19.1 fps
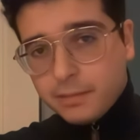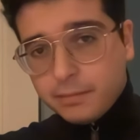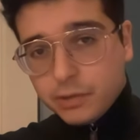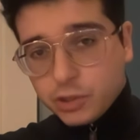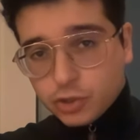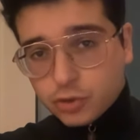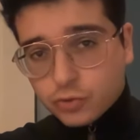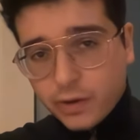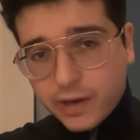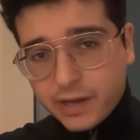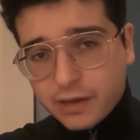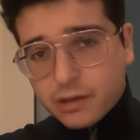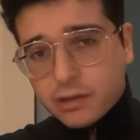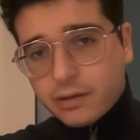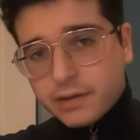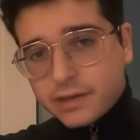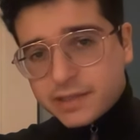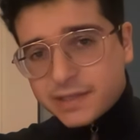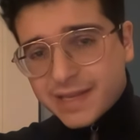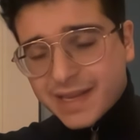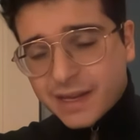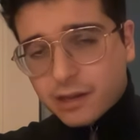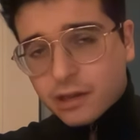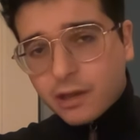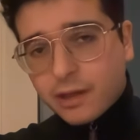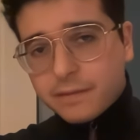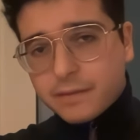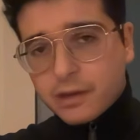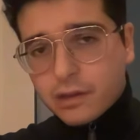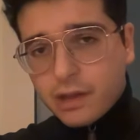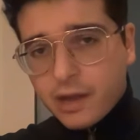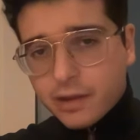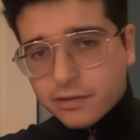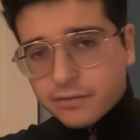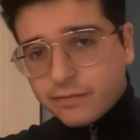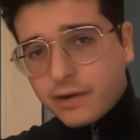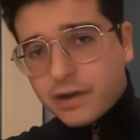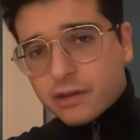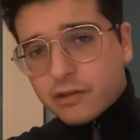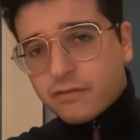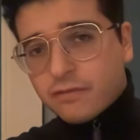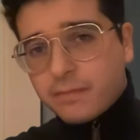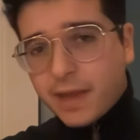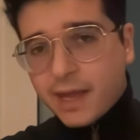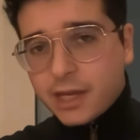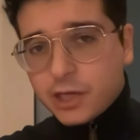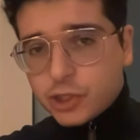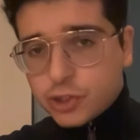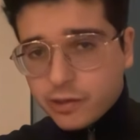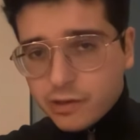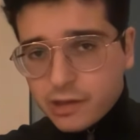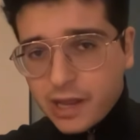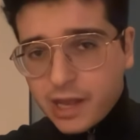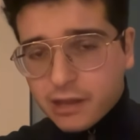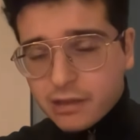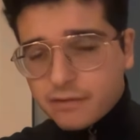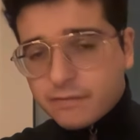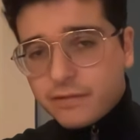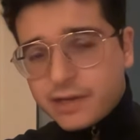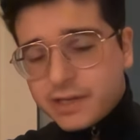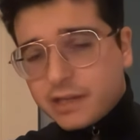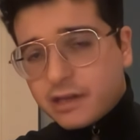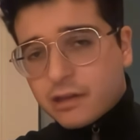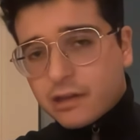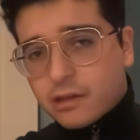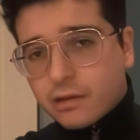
But Christ takes on the sacrifice of man just as Phinehas,